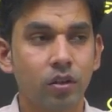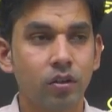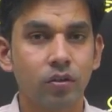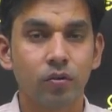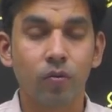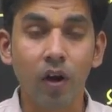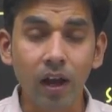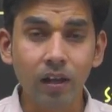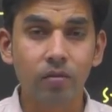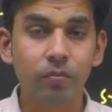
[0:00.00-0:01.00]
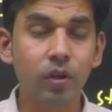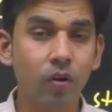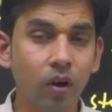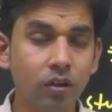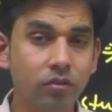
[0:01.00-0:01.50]
Why?
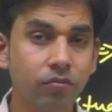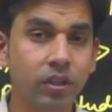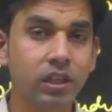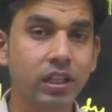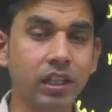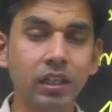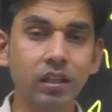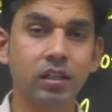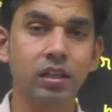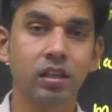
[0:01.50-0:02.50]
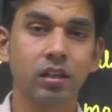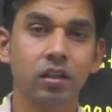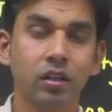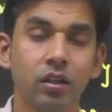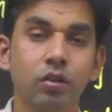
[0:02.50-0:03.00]
Because we think
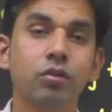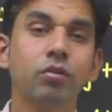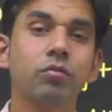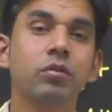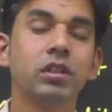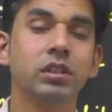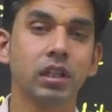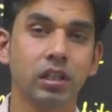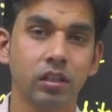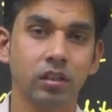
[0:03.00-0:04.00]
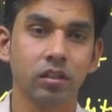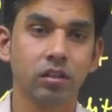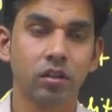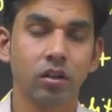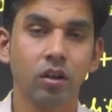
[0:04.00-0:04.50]
universally.
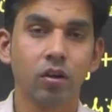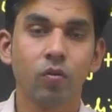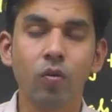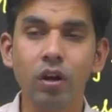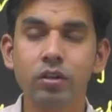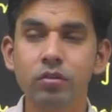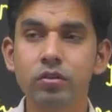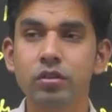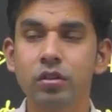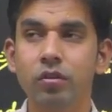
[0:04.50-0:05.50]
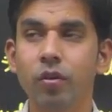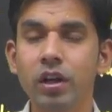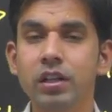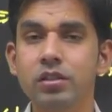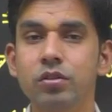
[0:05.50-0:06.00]
What
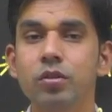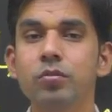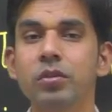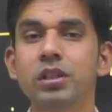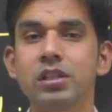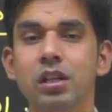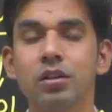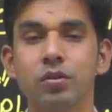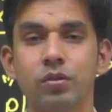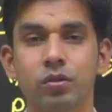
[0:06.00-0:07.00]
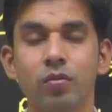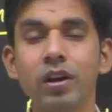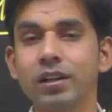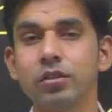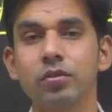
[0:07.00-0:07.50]
is universal truth? What
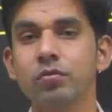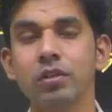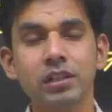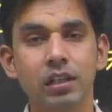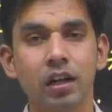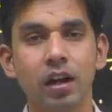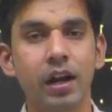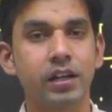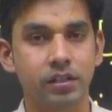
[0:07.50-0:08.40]
is universal right?